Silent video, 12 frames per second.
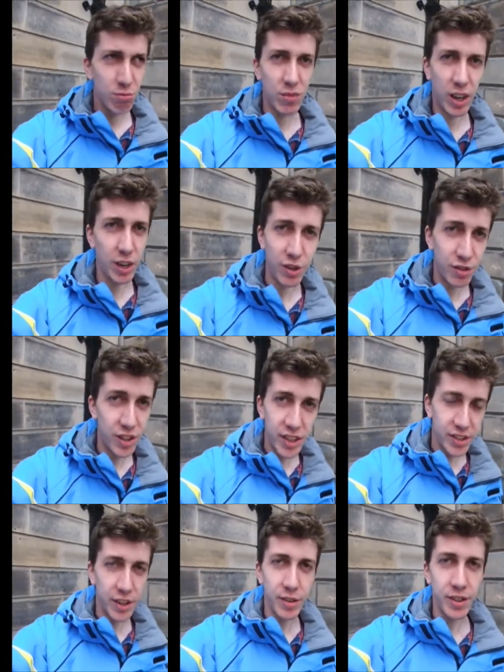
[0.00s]
like 100 years
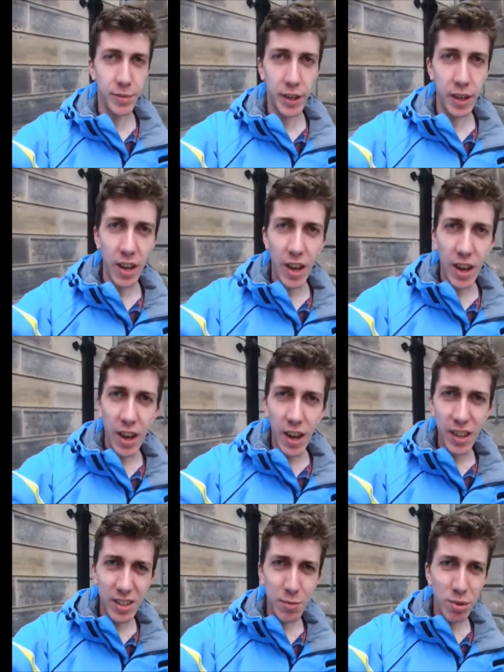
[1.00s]
ago or something. And
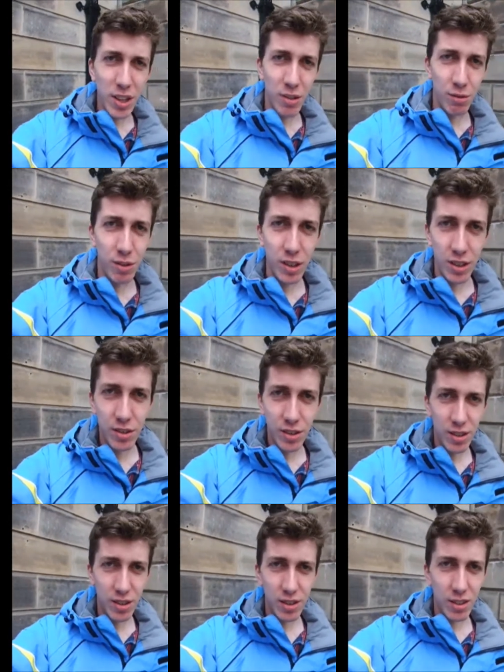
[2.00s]
there's a bloke
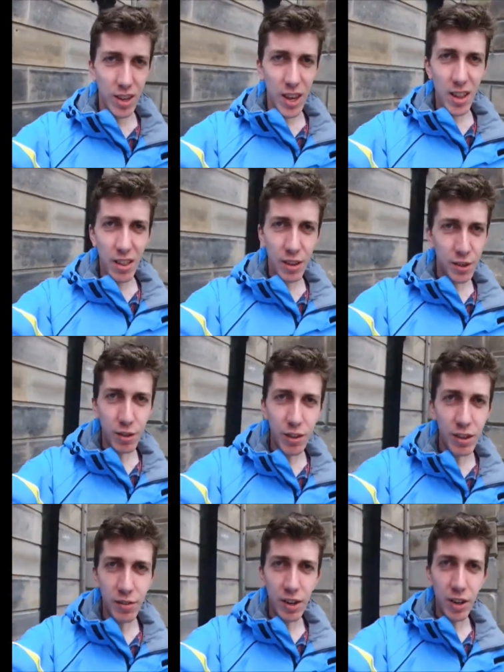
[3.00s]
just in the
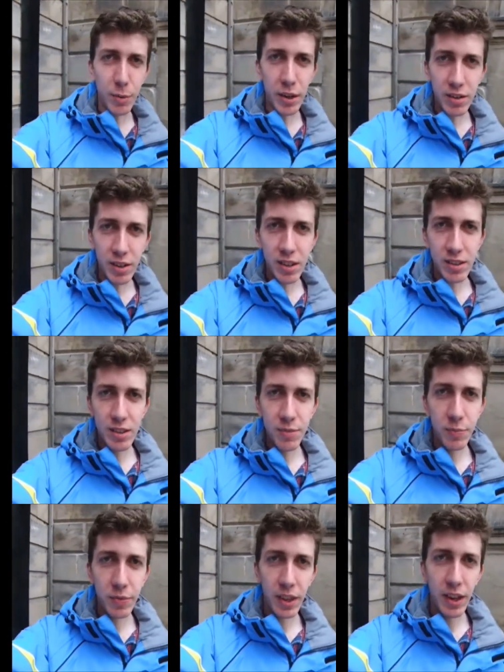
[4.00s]
toilet for no apparent reason.
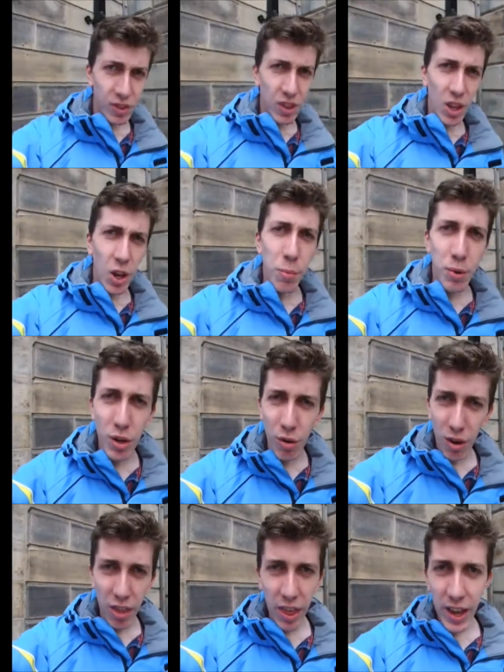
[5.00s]

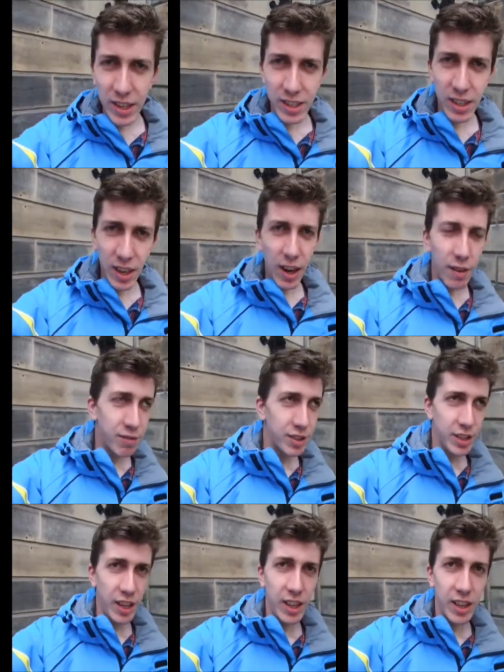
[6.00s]
Beyond that, I've
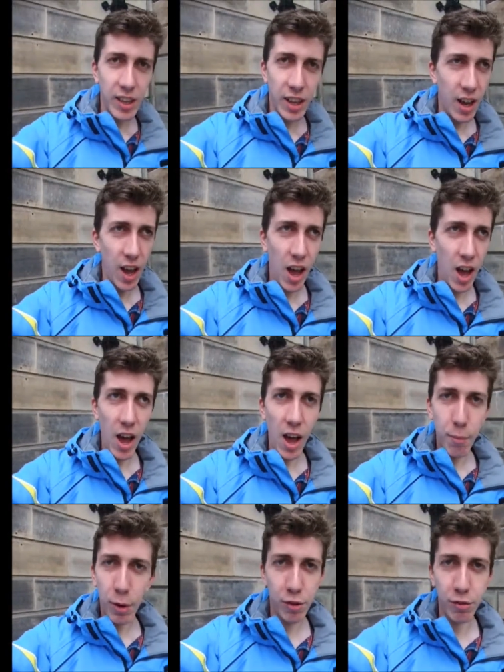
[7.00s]
seen a
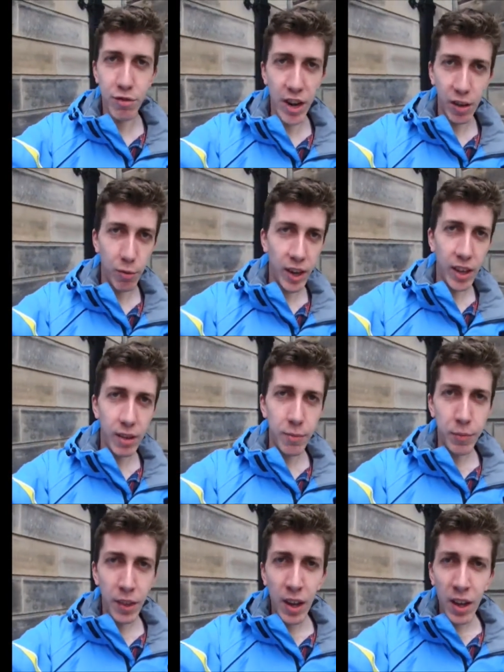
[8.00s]
model railway.
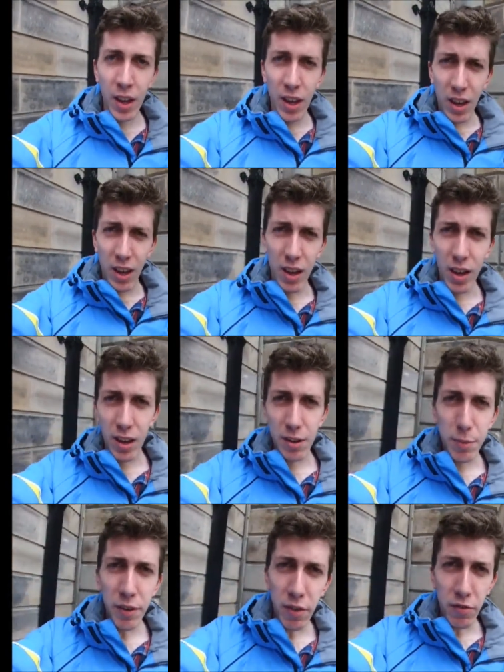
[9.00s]
It's a bit
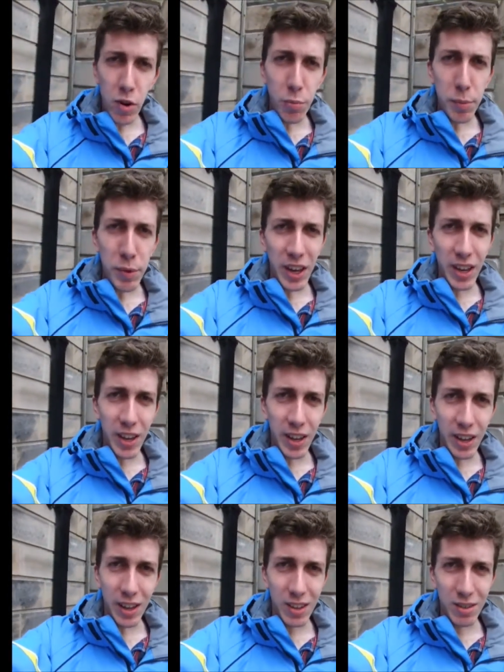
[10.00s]
of a ropey
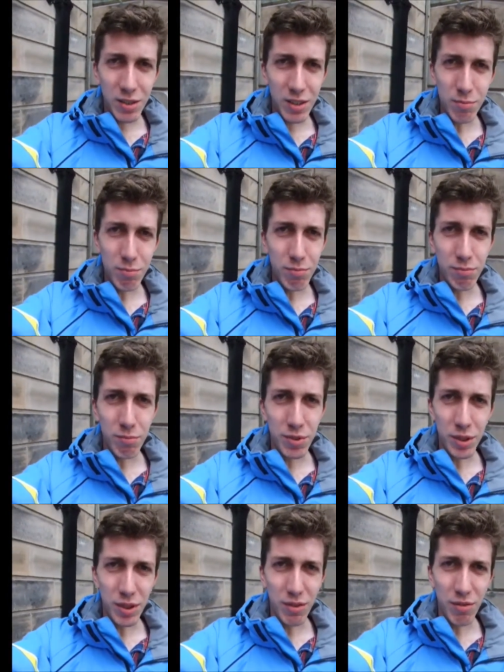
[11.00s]
beginning, some
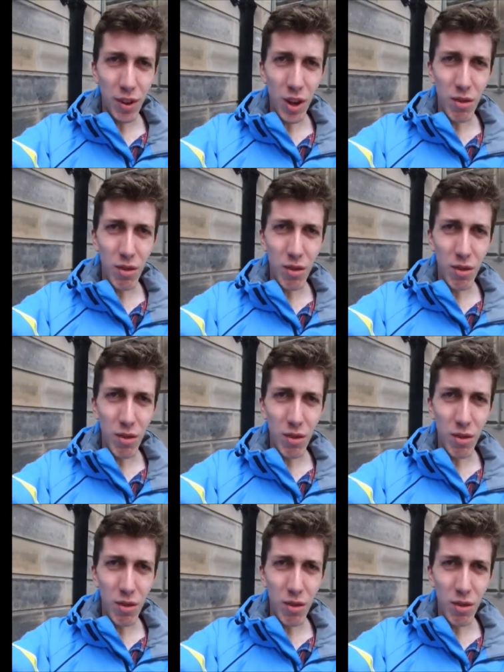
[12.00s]
sort of